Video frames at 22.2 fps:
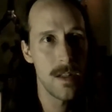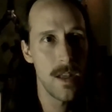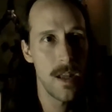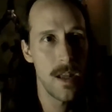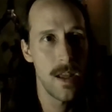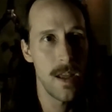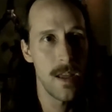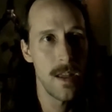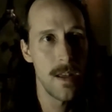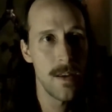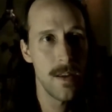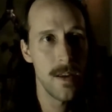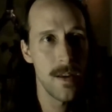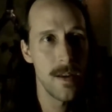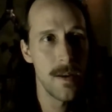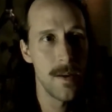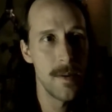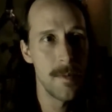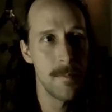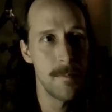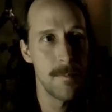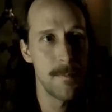
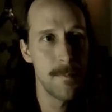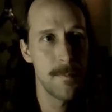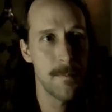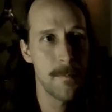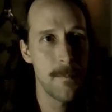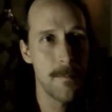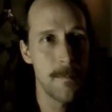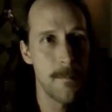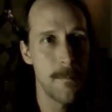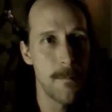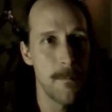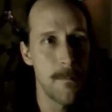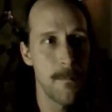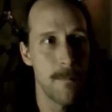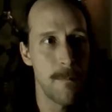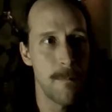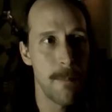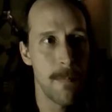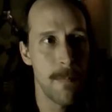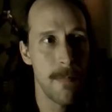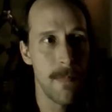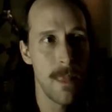And
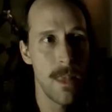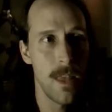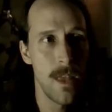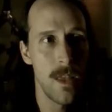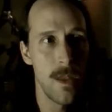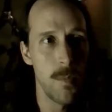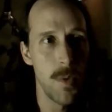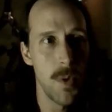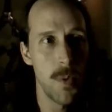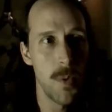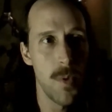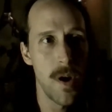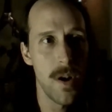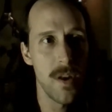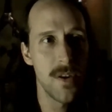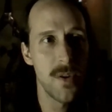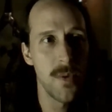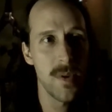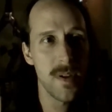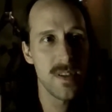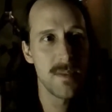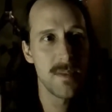we wanted
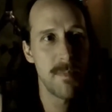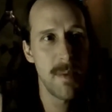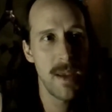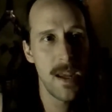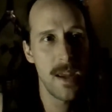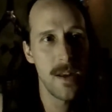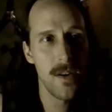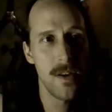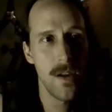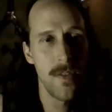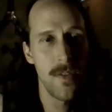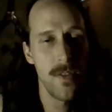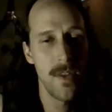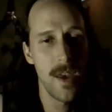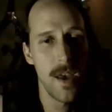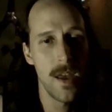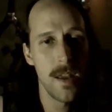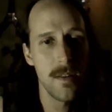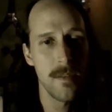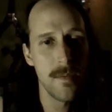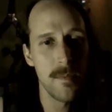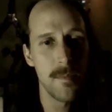to expand on
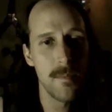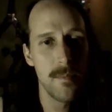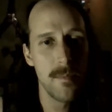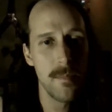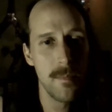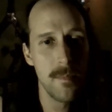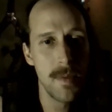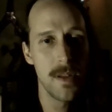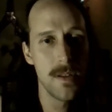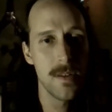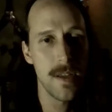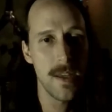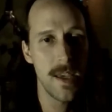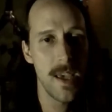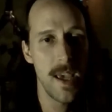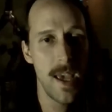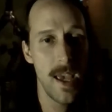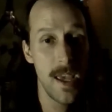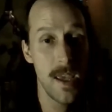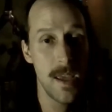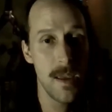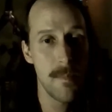that and build a
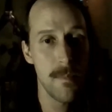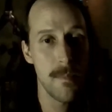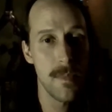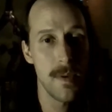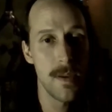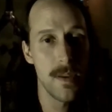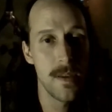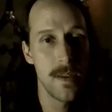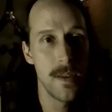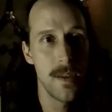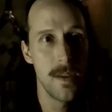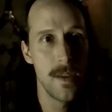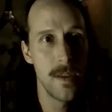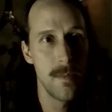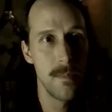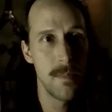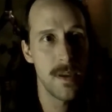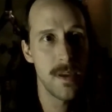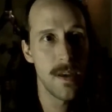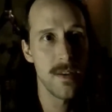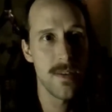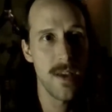game
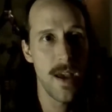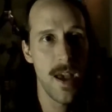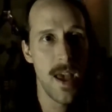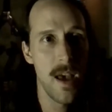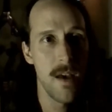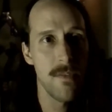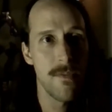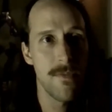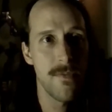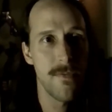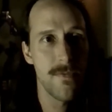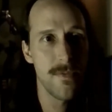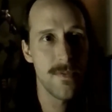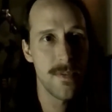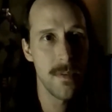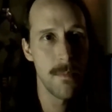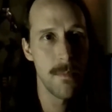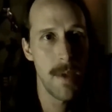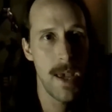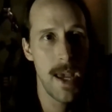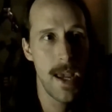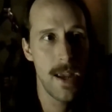because I have
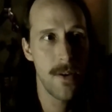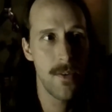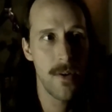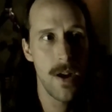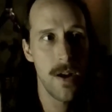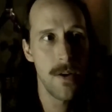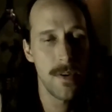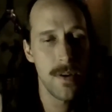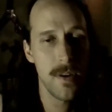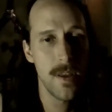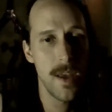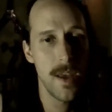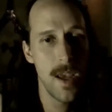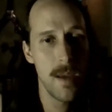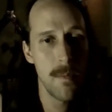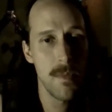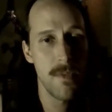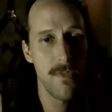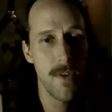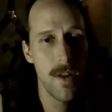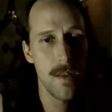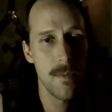some background in game
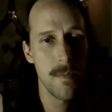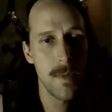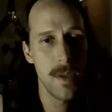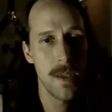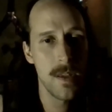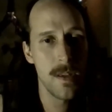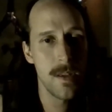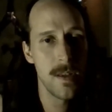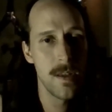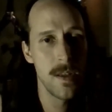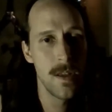development.